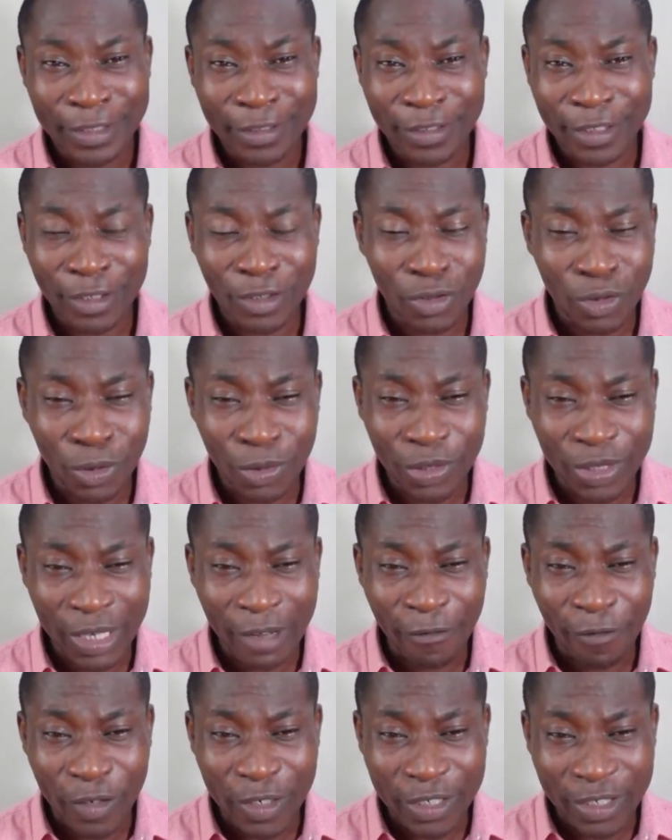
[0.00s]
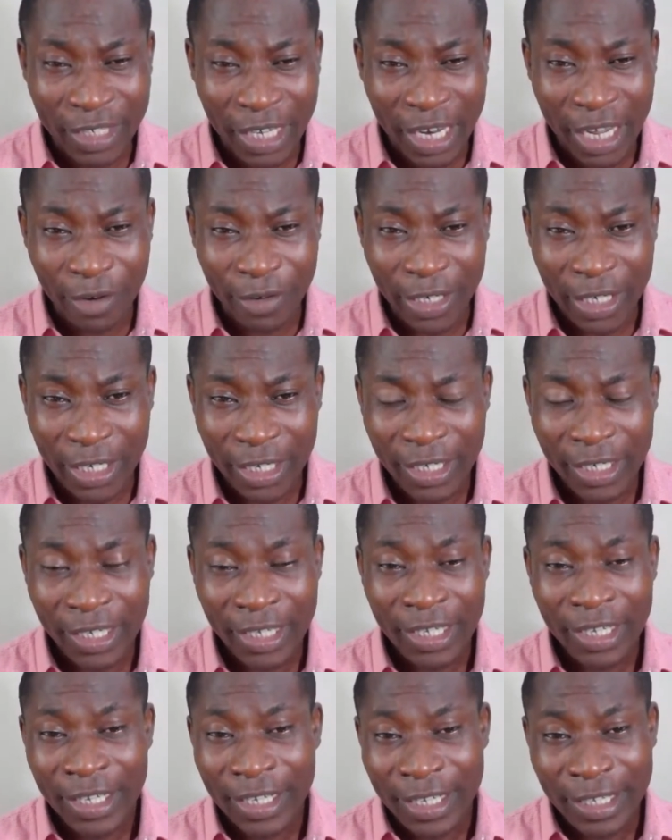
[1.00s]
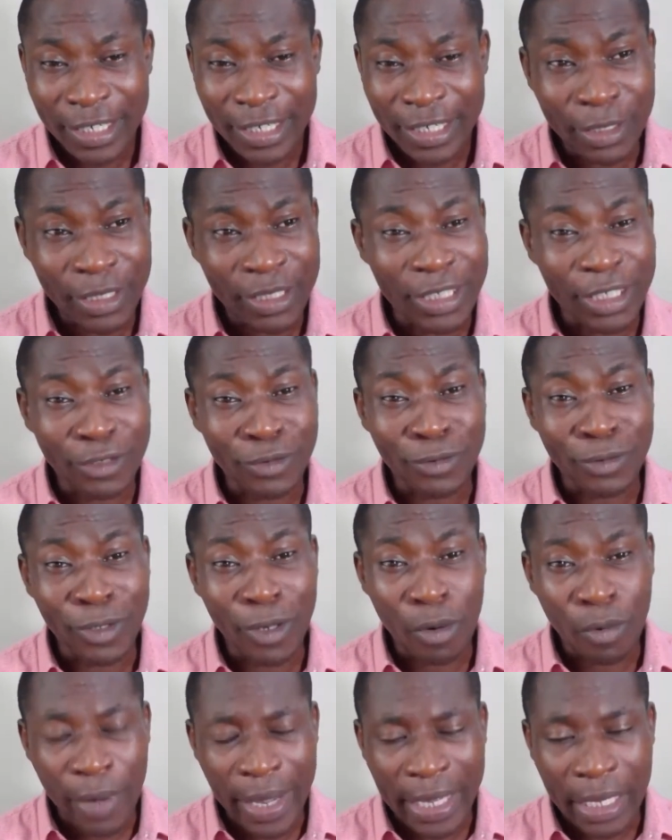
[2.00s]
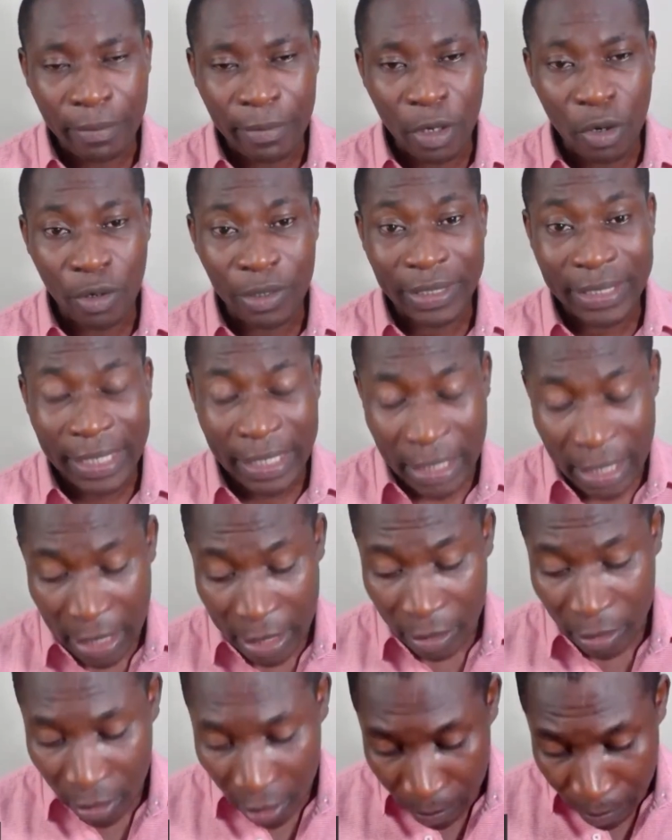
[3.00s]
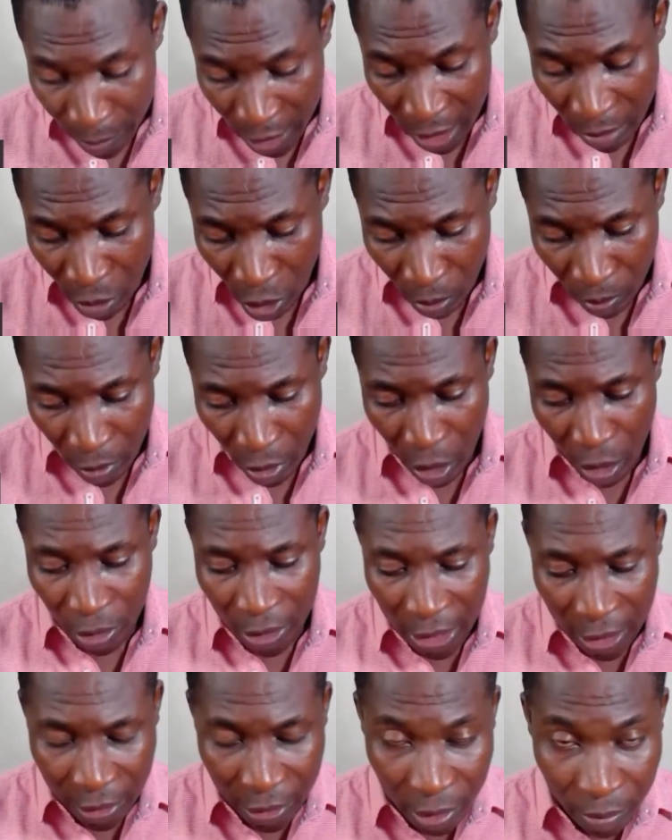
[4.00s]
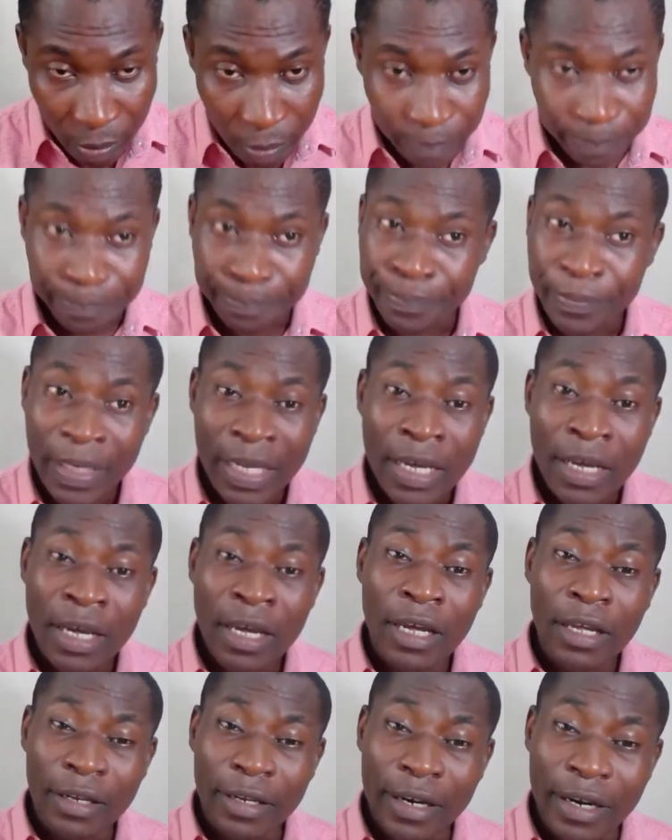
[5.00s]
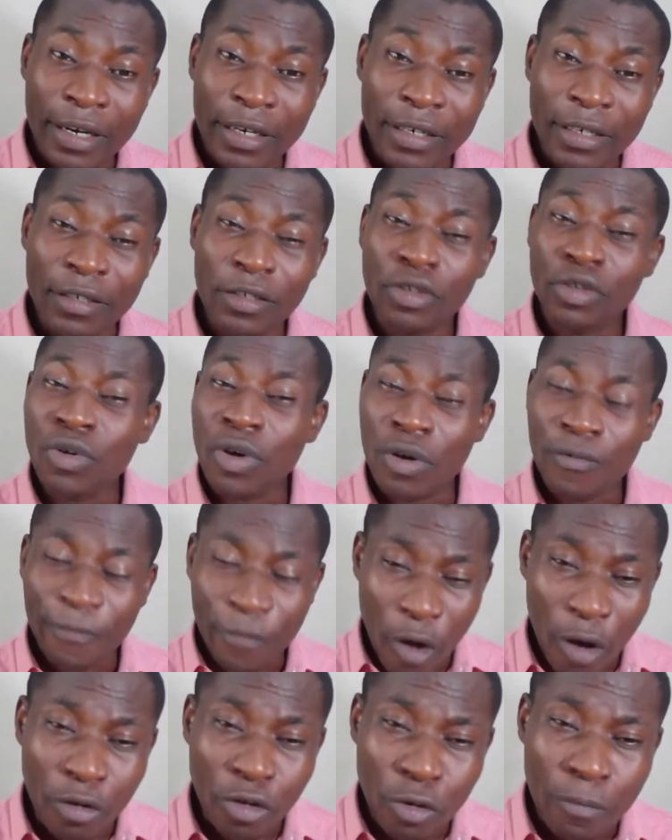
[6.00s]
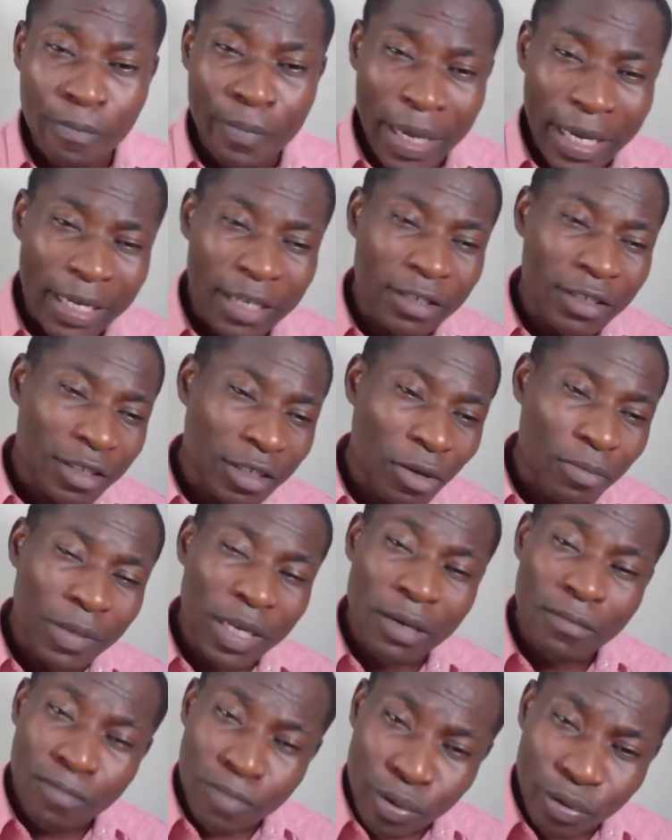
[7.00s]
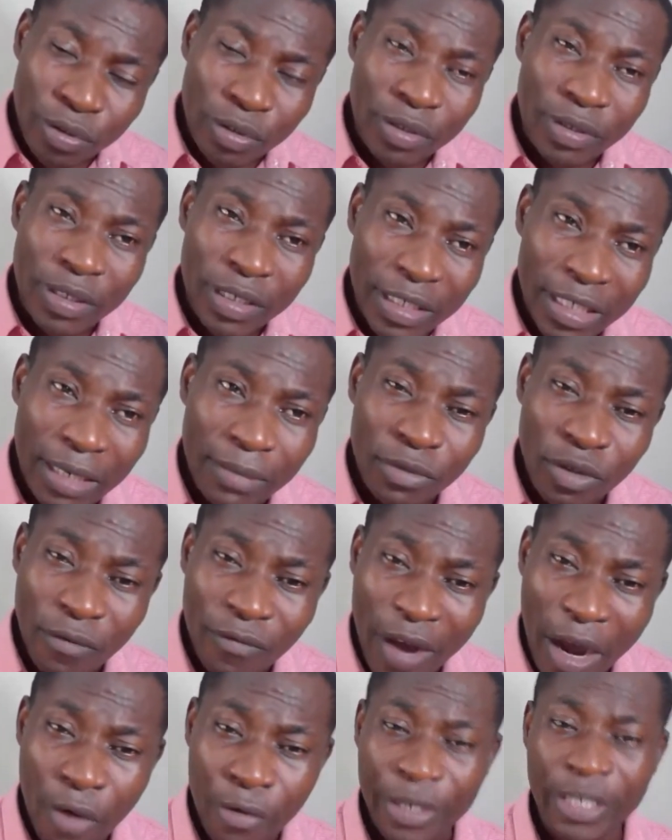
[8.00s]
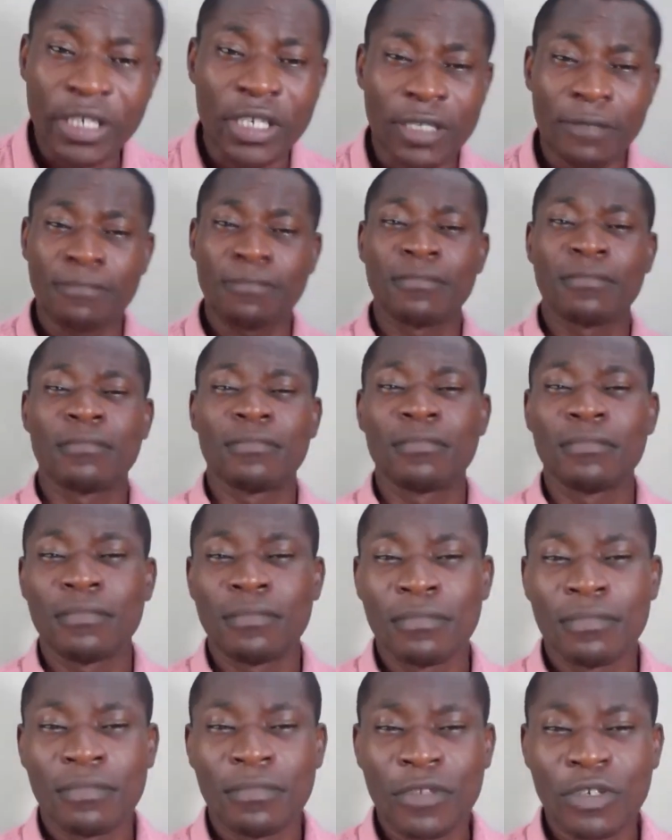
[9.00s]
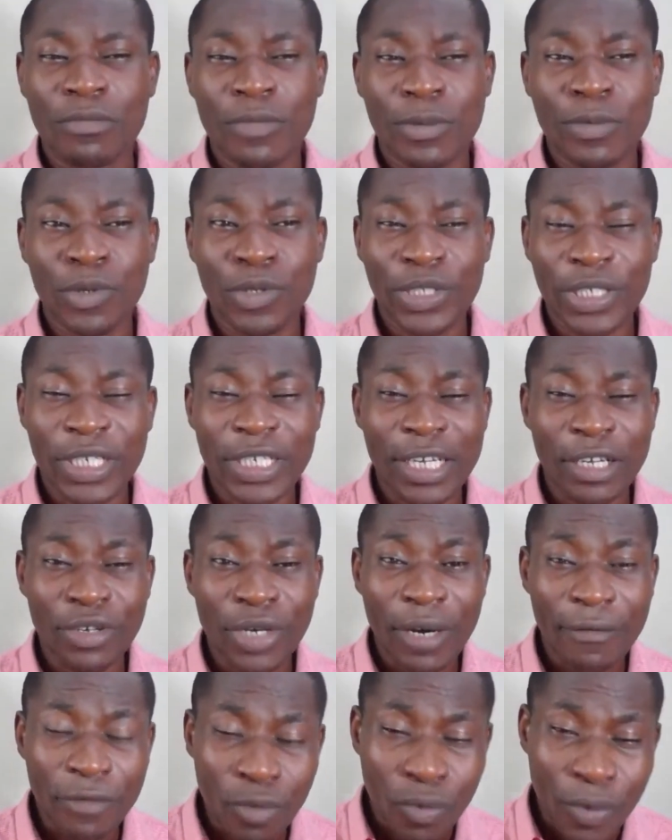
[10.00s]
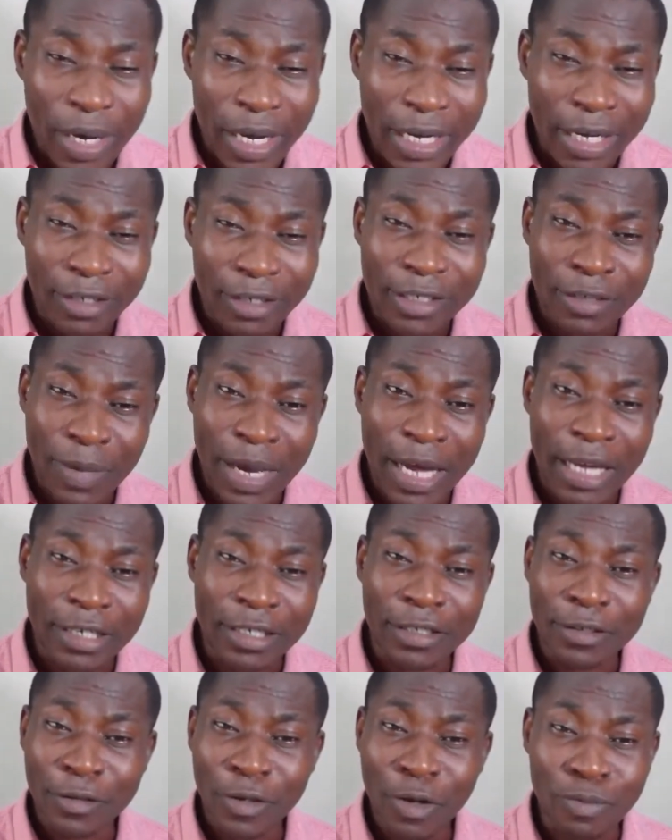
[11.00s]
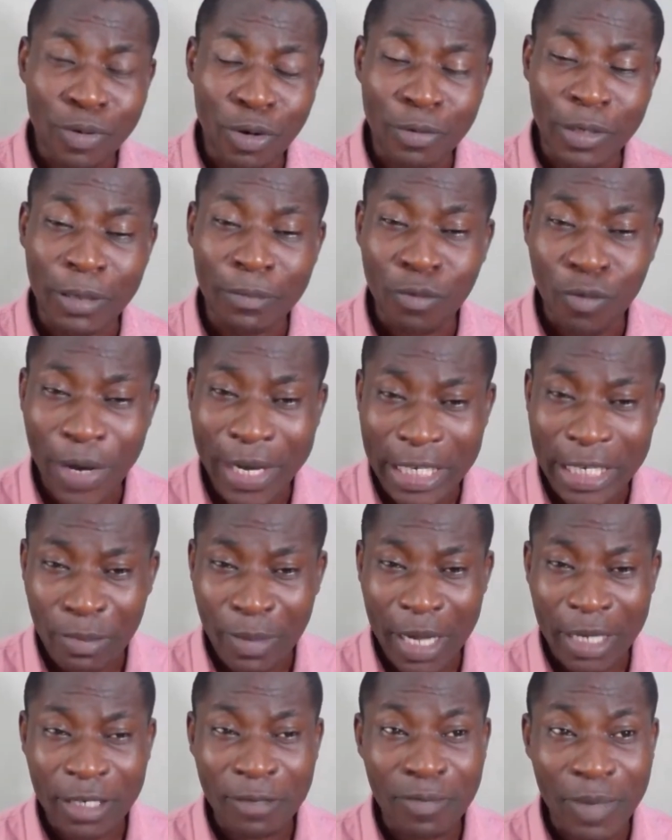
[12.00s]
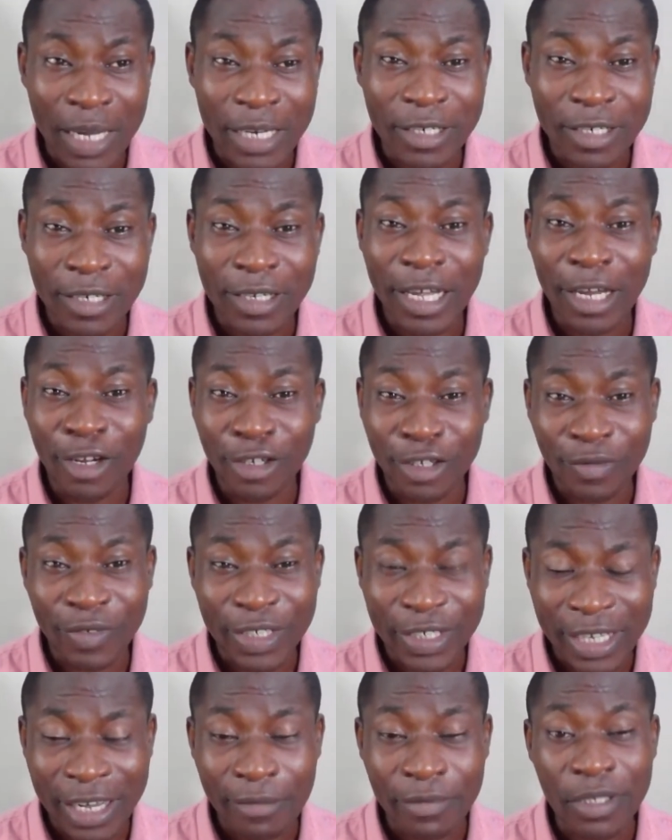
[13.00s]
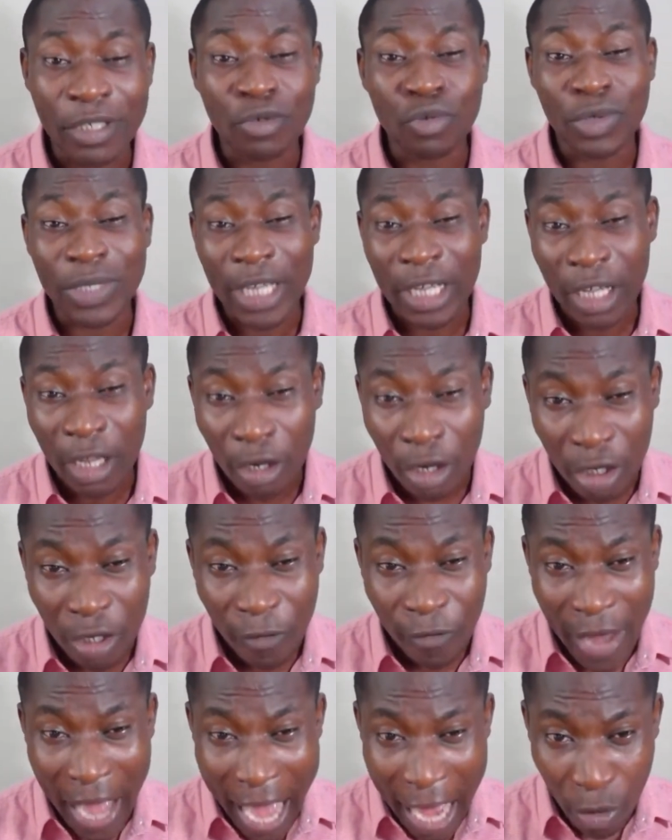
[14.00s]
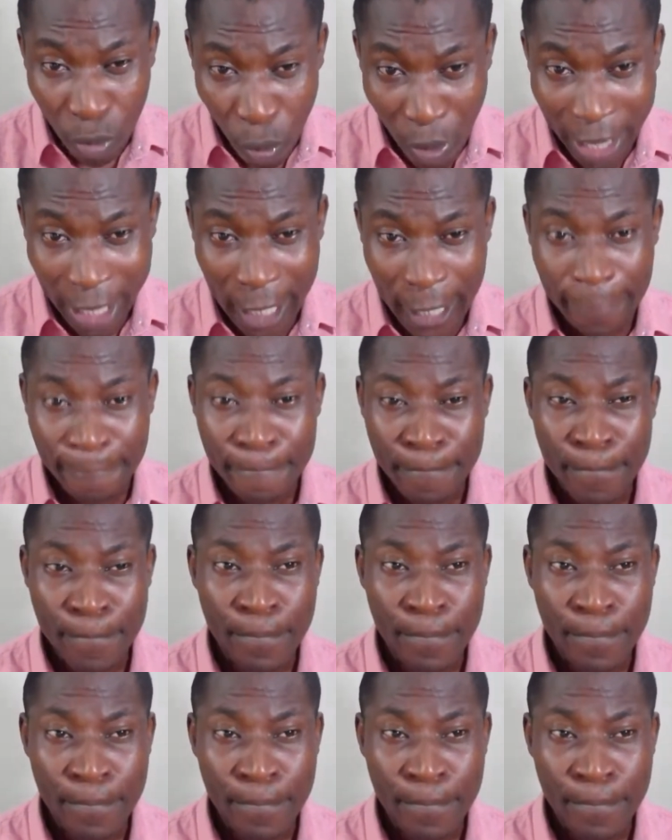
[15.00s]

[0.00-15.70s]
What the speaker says: He just shows up for the salary. The business will not work because there are minimum or there is there you have got to make it some input in terms of hours. Some people say that you have to work smart. No problem, work smart, but a lot of the times it will take a lot of hard work